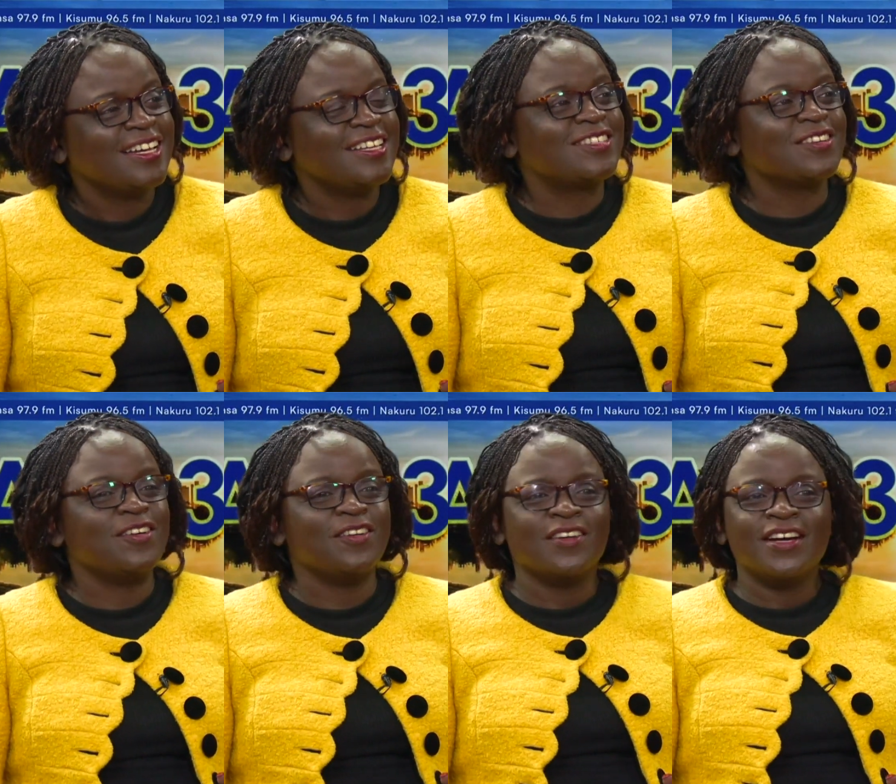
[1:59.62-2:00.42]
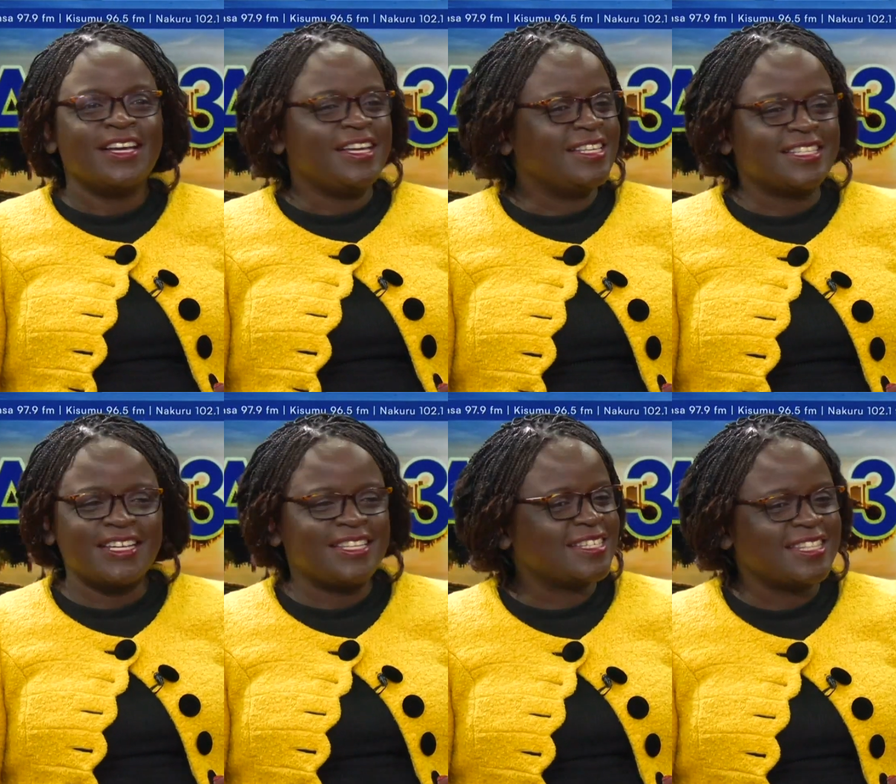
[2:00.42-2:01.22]
So he
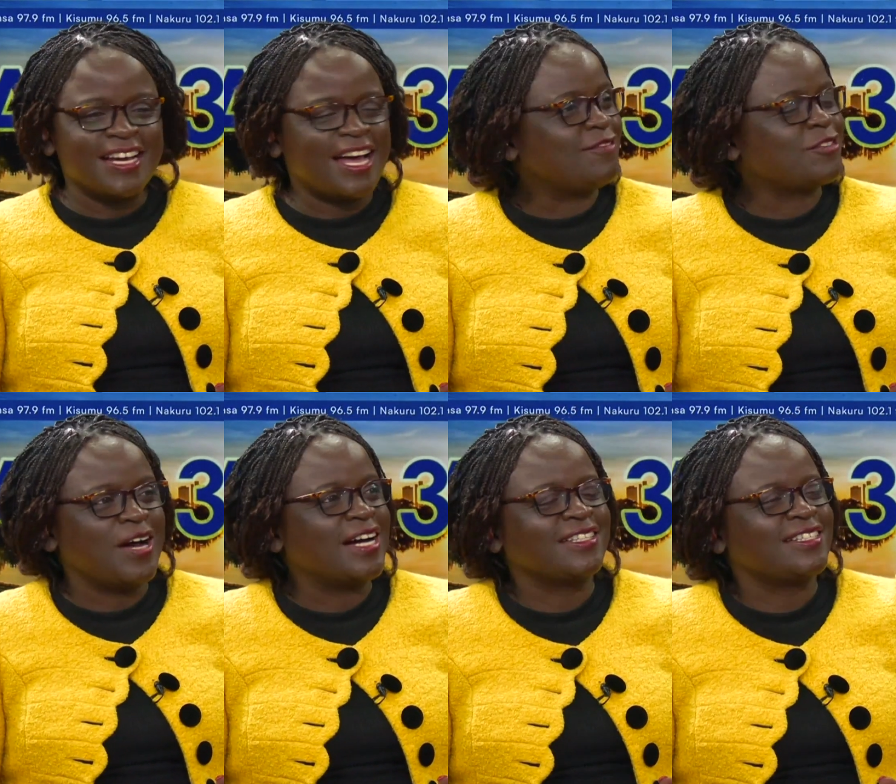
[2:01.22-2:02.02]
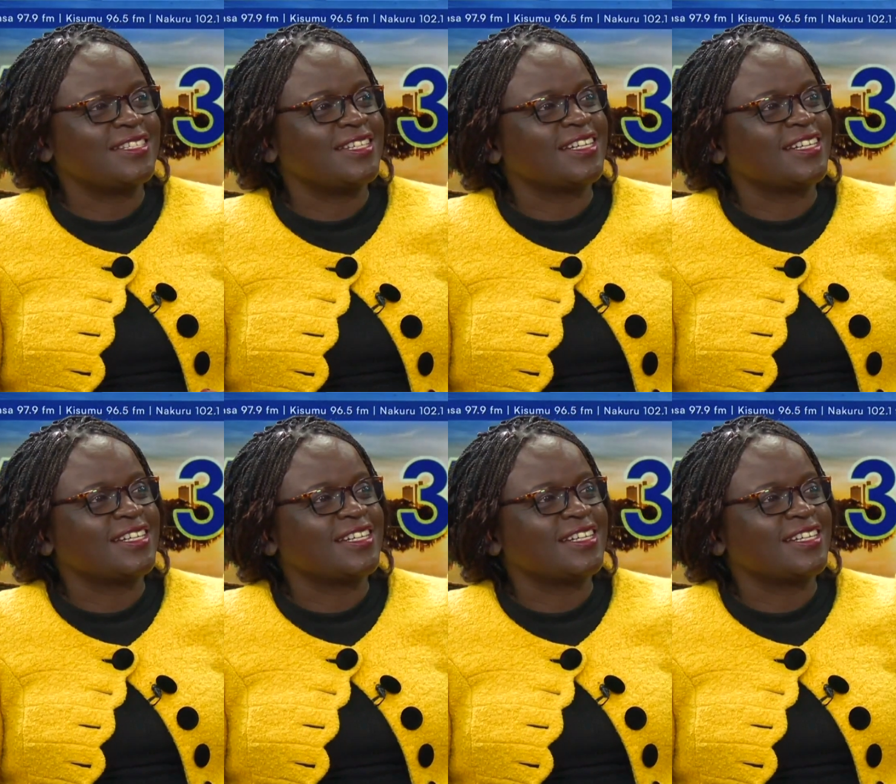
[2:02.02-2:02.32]
said, this thing, I have to hack this thing.